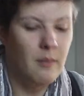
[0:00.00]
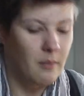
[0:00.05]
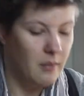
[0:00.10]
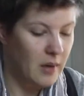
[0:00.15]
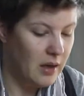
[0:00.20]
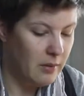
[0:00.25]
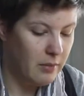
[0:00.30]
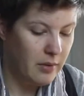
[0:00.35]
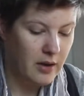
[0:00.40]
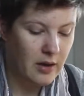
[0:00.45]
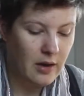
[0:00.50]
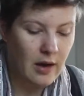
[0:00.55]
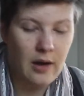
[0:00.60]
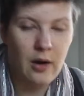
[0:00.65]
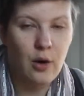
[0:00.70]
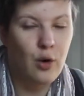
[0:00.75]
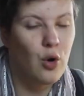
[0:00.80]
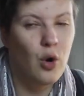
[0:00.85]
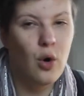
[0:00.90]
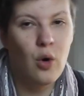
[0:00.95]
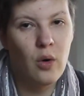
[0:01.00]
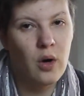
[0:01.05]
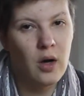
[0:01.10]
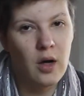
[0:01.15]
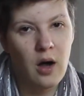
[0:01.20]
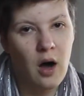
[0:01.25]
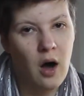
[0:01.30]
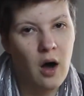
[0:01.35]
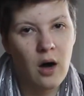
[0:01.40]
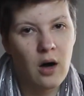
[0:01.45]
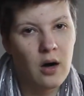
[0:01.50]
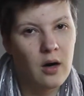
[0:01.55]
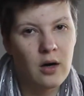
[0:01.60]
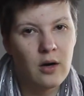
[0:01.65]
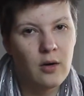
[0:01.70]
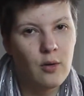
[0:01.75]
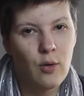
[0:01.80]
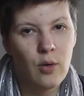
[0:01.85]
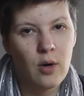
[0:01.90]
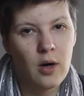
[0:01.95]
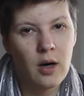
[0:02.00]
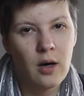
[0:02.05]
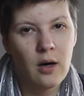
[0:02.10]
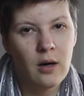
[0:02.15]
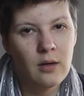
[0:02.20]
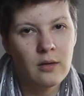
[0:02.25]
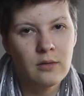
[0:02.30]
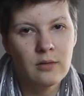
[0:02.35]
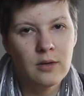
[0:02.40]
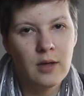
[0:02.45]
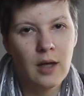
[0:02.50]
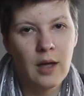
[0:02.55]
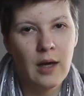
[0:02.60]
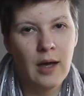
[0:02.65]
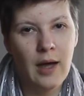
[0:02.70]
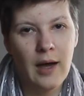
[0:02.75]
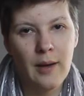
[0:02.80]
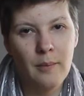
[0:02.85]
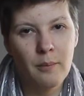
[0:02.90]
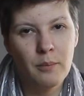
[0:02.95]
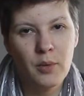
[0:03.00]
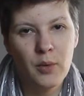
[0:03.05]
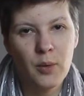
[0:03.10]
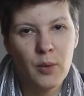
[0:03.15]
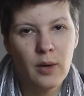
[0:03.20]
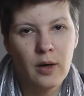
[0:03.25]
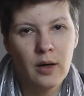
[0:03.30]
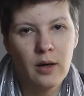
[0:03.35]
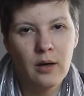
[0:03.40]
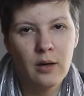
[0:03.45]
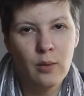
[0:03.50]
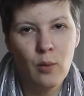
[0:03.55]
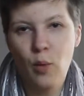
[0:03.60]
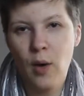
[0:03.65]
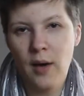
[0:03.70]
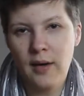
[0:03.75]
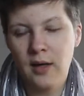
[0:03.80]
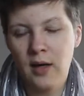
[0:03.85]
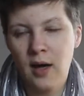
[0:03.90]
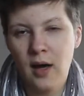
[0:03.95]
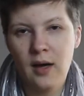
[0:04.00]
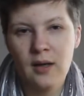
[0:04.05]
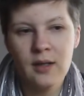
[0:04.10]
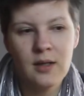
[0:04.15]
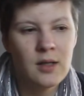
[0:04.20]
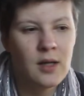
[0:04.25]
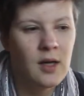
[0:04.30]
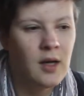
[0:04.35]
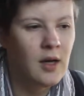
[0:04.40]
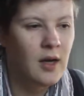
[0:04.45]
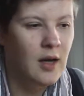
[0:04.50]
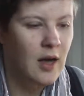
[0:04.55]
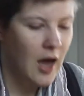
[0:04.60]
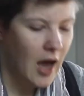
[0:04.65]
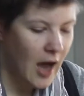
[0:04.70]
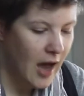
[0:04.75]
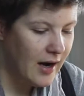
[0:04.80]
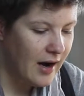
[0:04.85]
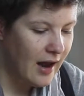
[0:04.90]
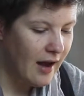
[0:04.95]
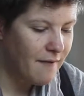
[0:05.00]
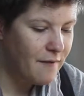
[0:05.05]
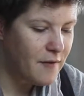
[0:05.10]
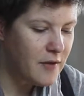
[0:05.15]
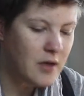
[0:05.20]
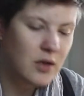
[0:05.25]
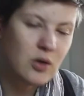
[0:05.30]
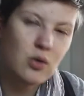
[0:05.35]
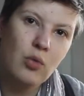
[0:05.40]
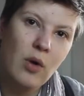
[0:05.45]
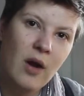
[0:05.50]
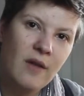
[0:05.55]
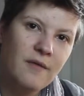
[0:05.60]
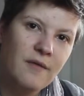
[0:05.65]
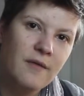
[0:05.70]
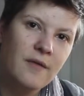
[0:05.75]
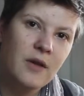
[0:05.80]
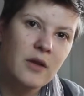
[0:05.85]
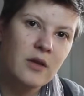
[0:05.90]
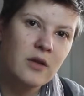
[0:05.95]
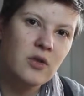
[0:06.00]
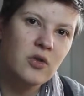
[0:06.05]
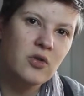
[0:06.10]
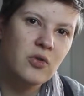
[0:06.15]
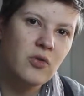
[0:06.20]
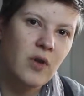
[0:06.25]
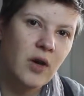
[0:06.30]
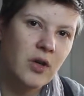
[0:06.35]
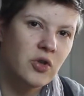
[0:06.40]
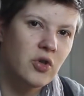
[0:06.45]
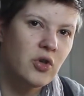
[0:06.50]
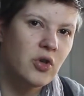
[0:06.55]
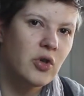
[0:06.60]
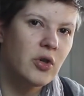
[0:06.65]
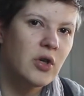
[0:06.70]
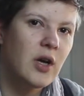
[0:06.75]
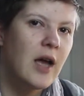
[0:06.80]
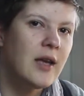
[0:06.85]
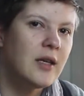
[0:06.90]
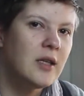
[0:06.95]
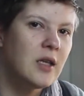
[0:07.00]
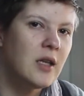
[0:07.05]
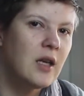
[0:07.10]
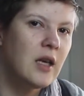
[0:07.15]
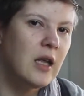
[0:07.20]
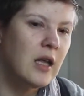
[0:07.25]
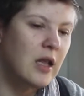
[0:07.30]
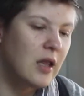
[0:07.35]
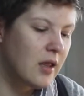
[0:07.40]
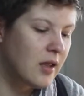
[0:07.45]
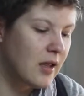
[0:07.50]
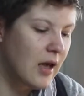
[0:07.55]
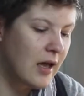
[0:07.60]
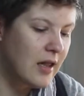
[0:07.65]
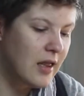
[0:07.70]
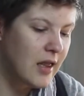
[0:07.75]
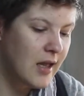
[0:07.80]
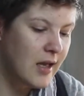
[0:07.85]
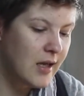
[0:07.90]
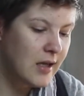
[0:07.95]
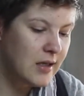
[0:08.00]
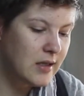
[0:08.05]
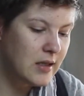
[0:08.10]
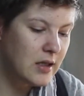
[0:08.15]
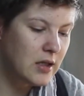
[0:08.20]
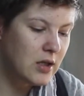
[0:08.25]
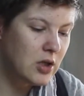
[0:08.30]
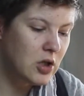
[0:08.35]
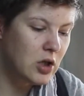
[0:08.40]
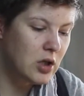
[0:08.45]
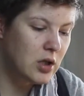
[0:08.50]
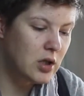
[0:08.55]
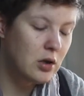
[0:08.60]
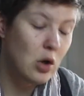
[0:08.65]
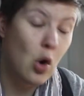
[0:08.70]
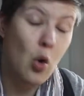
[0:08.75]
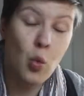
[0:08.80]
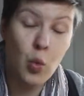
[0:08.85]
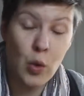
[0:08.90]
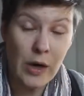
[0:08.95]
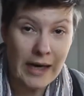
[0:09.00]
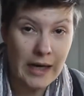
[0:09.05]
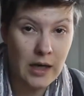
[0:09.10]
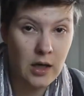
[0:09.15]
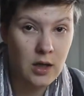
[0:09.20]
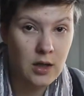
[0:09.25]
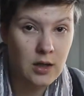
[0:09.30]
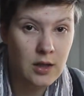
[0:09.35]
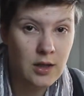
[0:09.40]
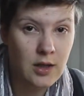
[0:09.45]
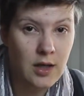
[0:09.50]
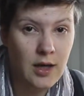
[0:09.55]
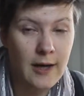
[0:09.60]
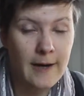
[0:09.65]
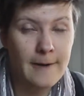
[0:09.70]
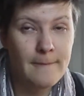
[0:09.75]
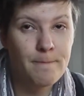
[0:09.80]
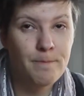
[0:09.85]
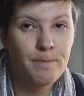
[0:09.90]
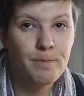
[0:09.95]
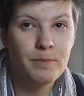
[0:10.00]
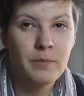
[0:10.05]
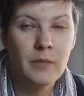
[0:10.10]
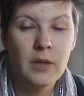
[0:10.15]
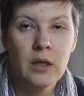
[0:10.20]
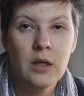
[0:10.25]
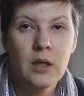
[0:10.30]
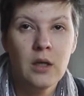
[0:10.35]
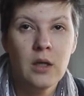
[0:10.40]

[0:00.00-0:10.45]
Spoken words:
maybe, I don't know, a car or a lamp or whatnot, and have this rough structure underneath. I think it's just weird, and